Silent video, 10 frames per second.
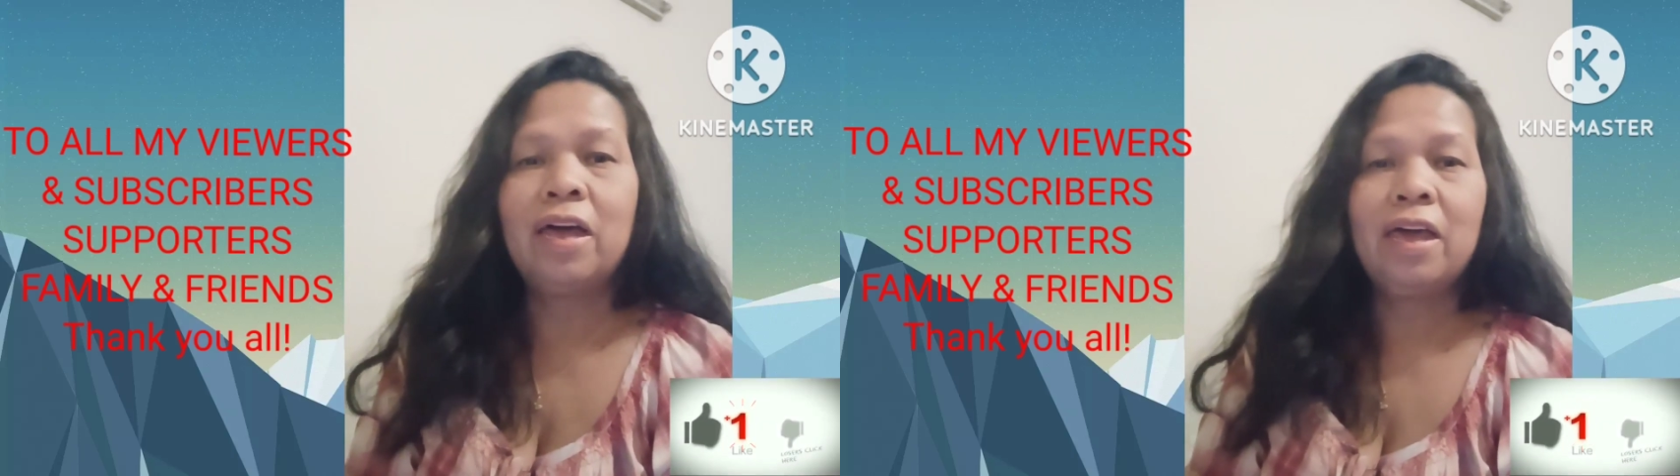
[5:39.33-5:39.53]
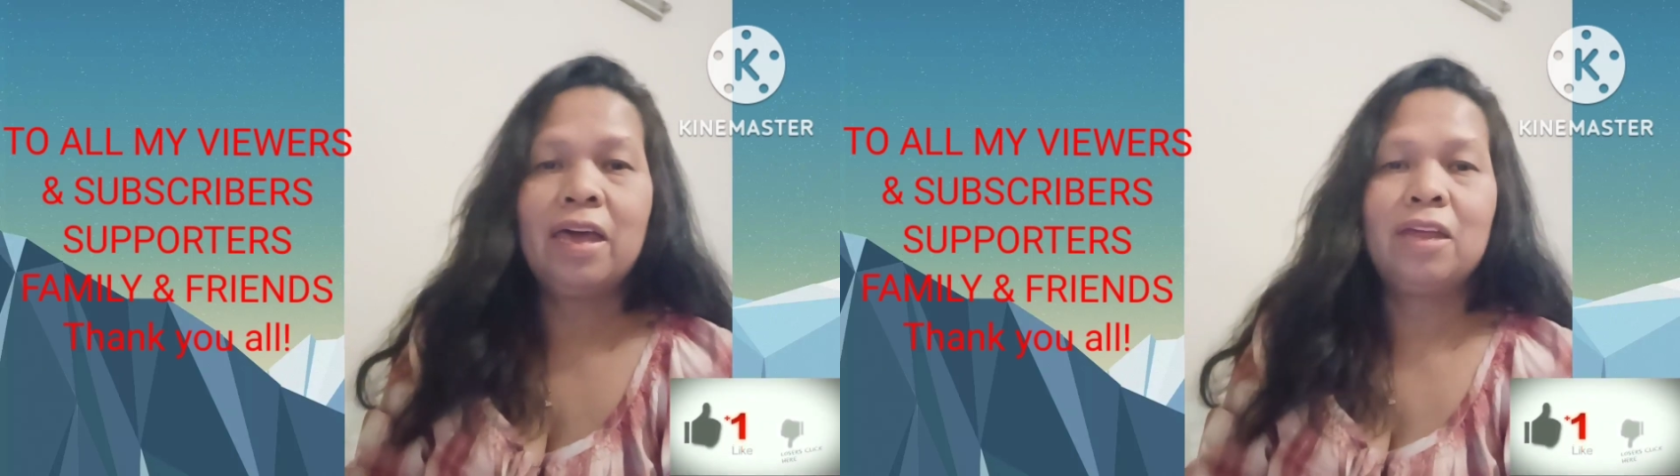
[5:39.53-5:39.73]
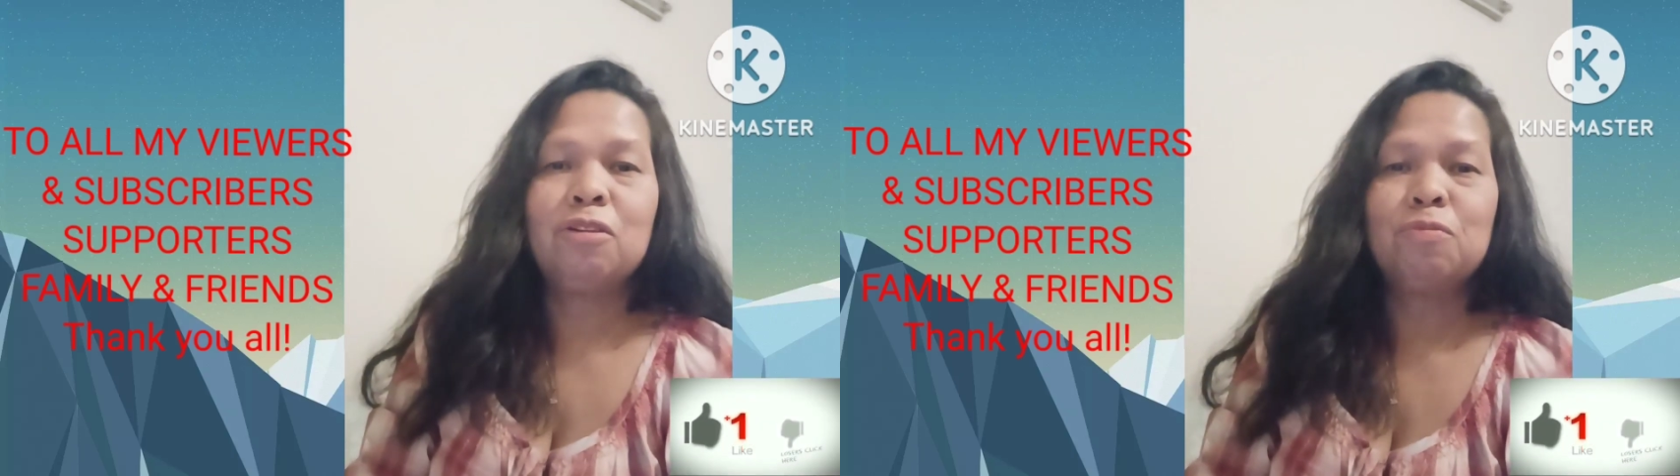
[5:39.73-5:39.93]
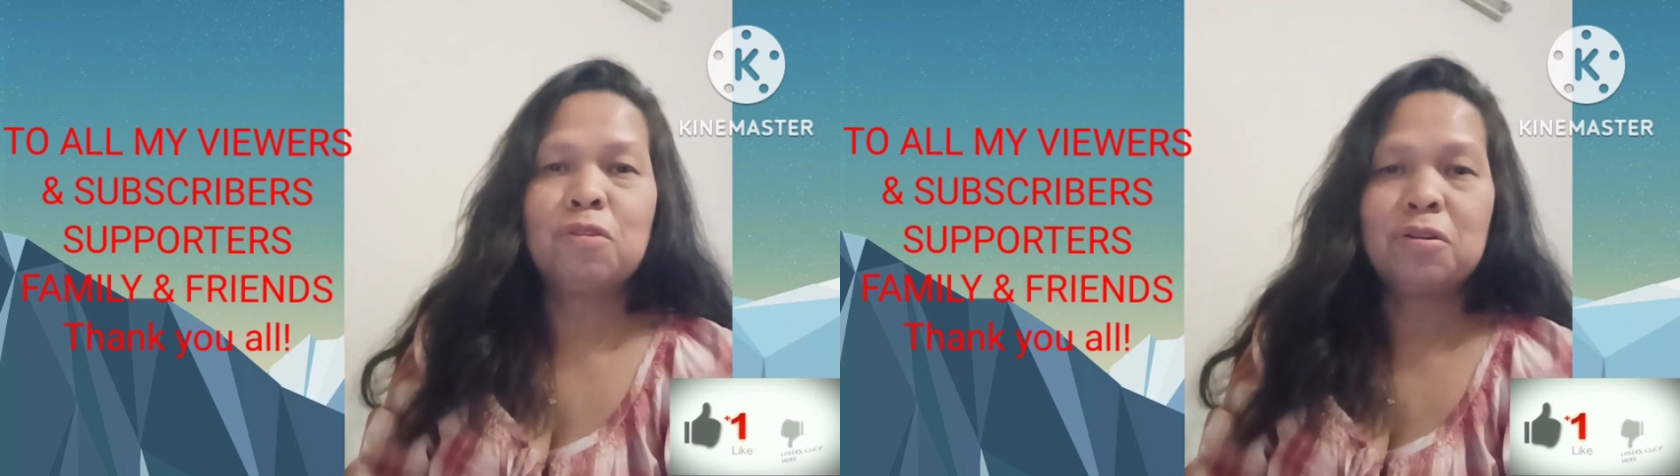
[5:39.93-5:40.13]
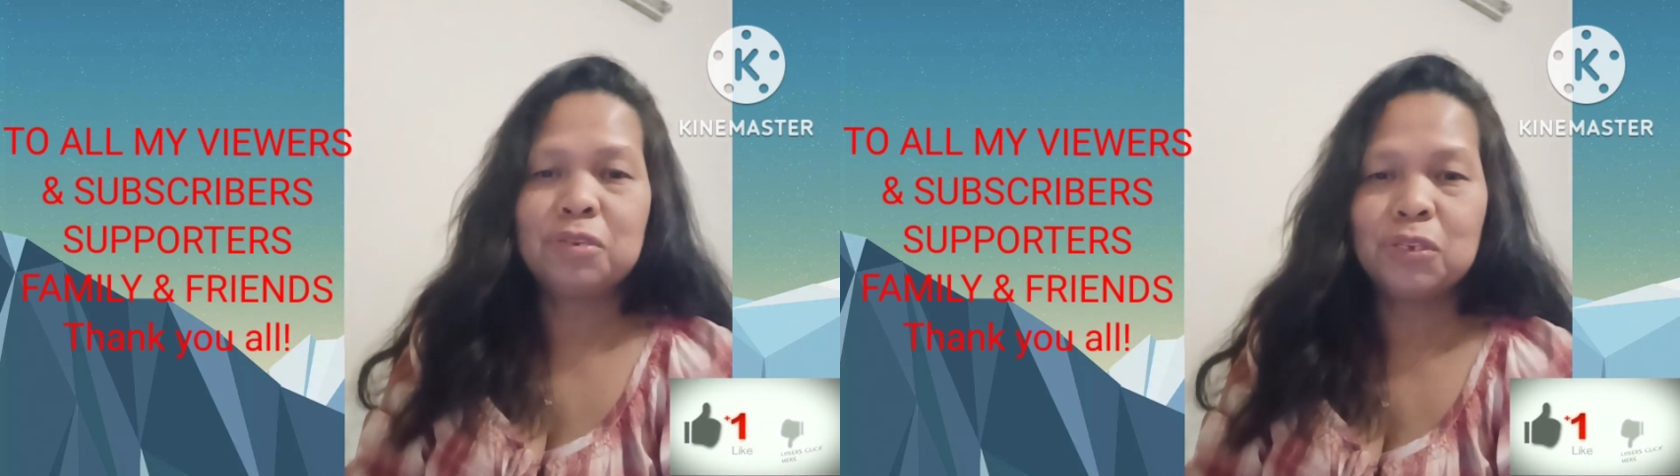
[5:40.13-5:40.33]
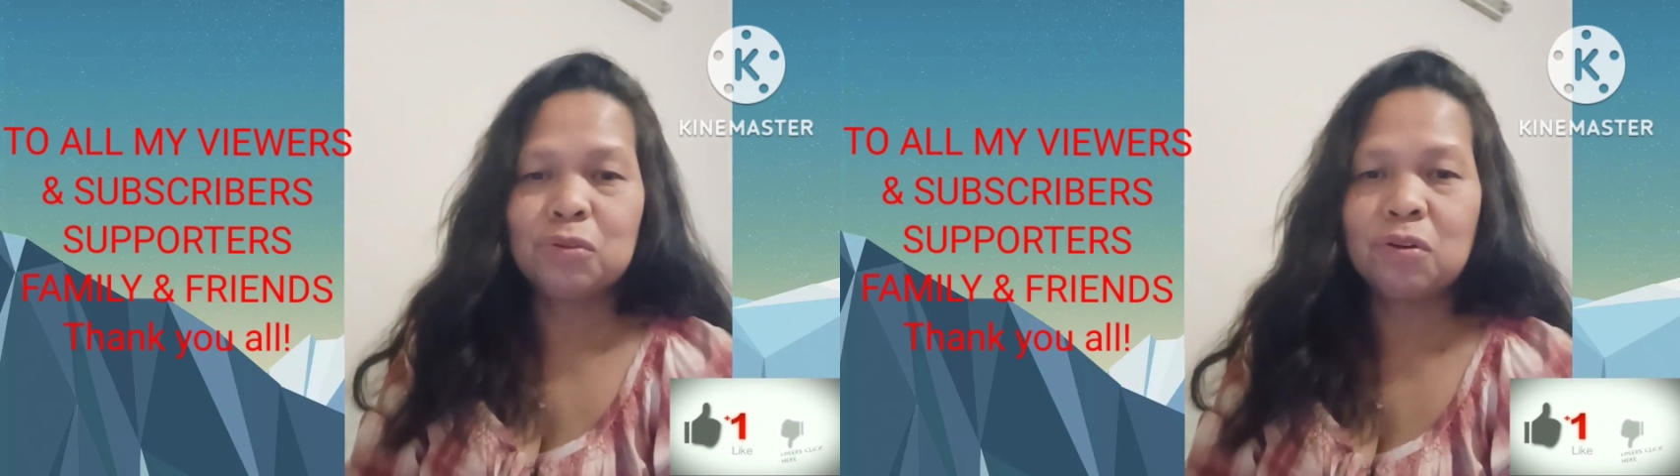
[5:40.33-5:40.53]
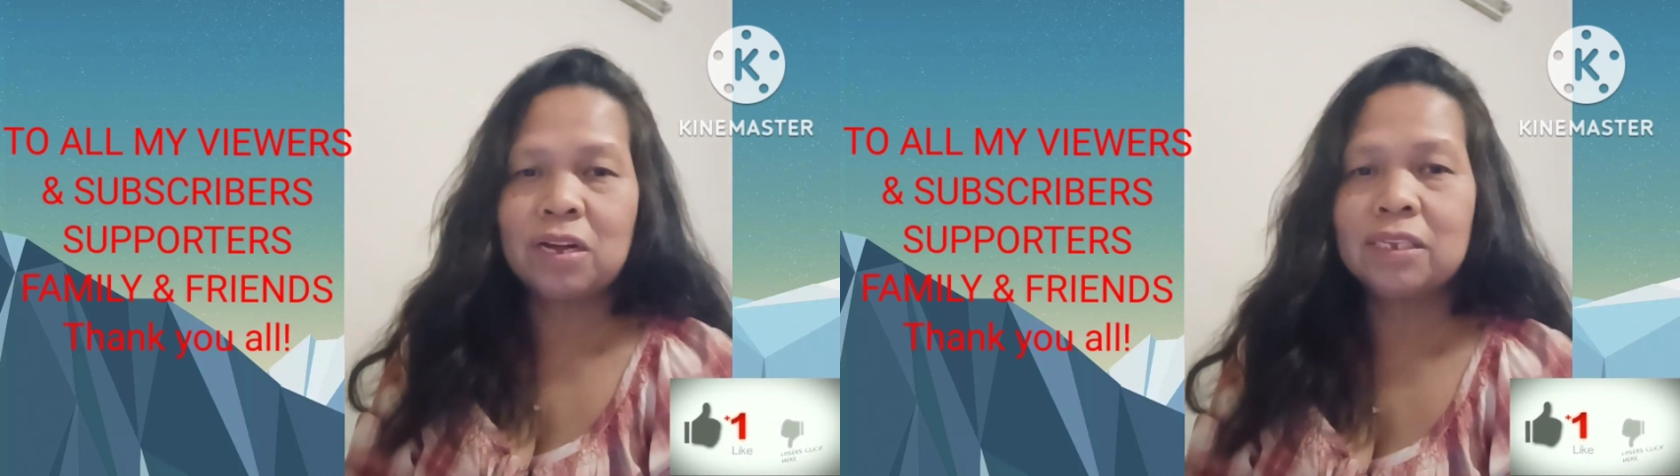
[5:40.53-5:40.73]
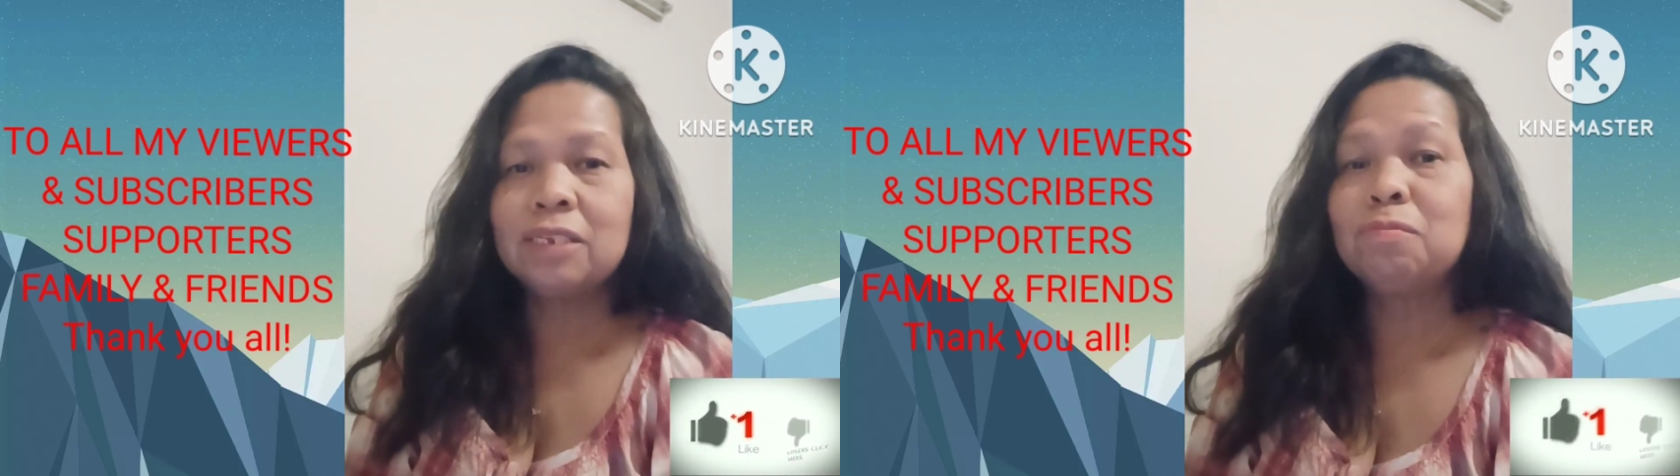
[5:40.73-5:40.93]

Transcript: and of course to catch